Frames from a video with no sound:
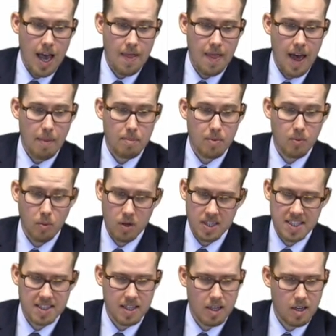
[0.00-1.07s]
And that
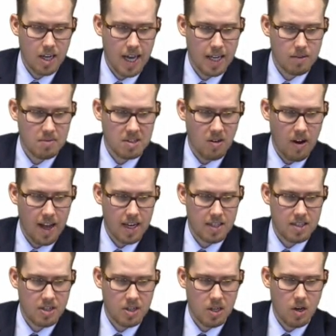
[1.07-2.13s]
once the items are
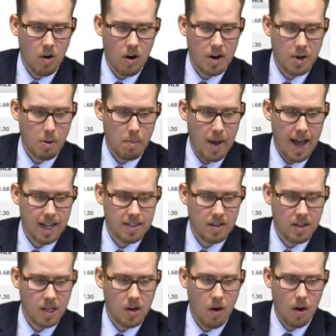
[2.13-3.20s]
added to your cart, you're back
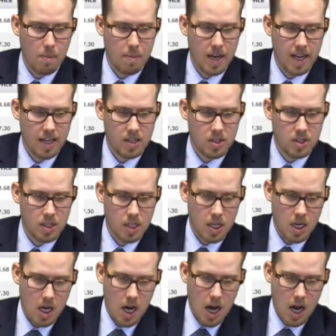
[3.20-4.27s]
to the cart page.
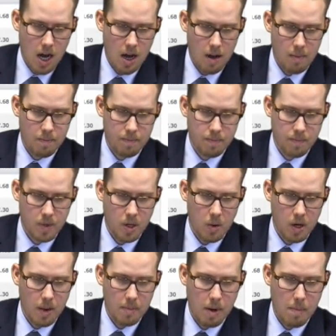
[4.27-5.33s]
You know
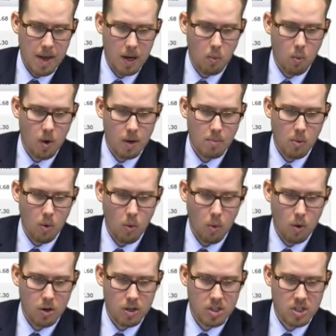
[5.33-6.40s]
what, I'm going to make one more
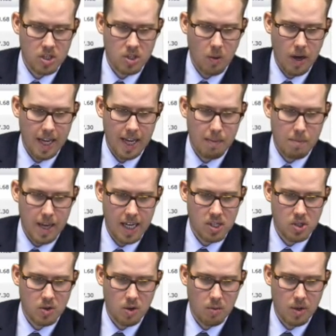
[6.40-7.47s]
order just so I can make
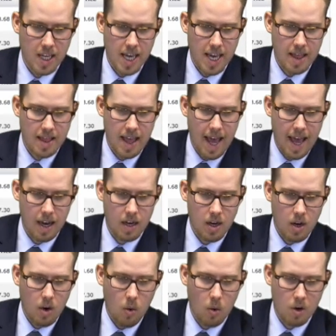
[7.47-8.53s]
sure we hit that
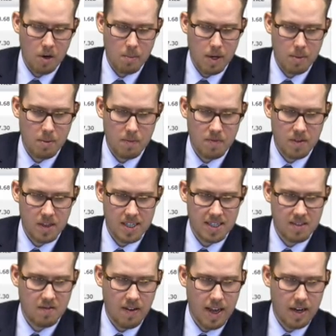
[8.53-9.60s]
order minimum for
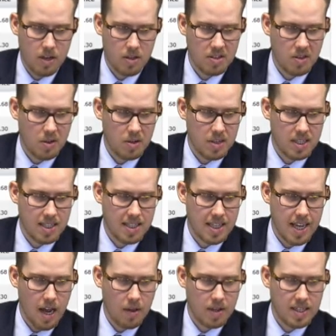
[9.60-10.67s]
this vendor so you can
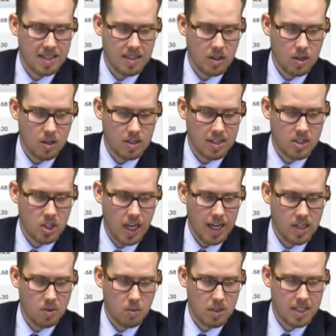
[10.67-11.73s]
see how these alerts
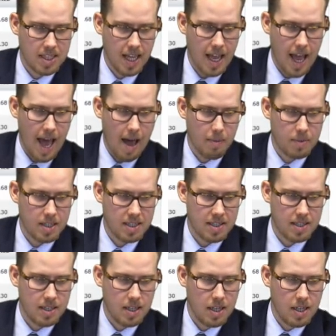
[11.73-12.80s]
change once that
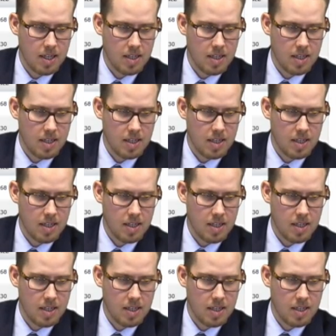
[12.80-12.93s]
happens.